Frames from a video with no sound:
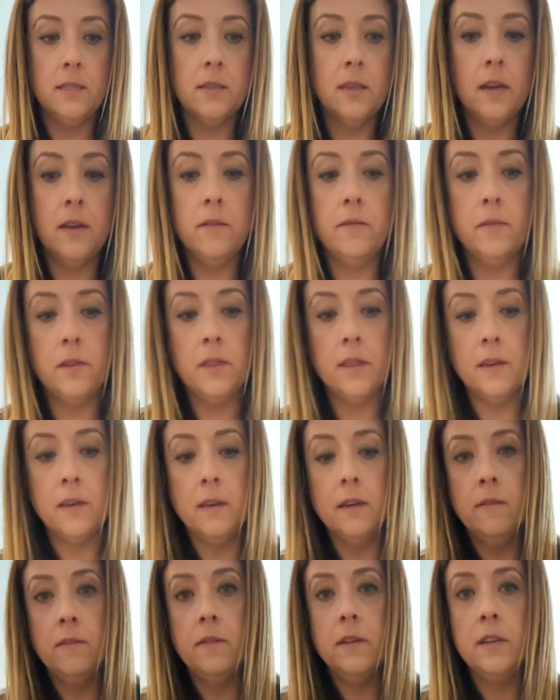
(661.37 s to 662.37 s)
kind of what the
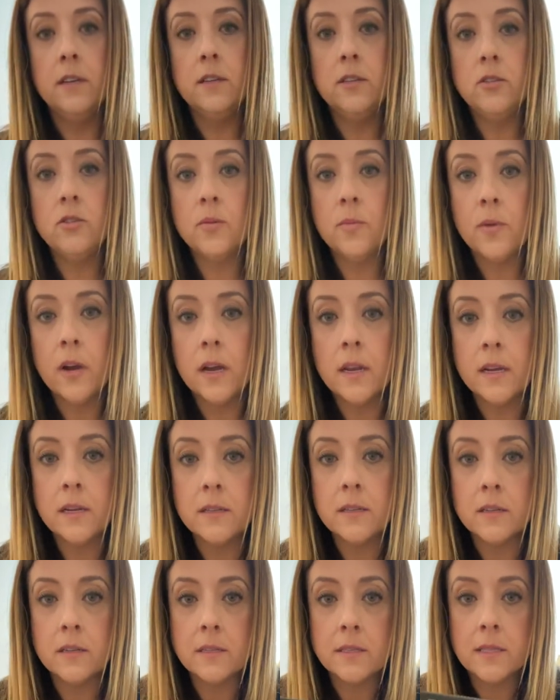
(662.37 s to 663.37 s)
finished product
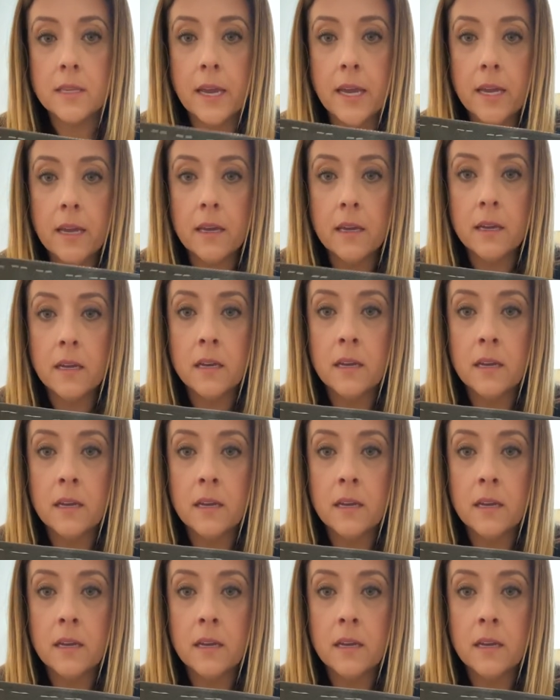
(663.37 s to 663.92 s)
looks like.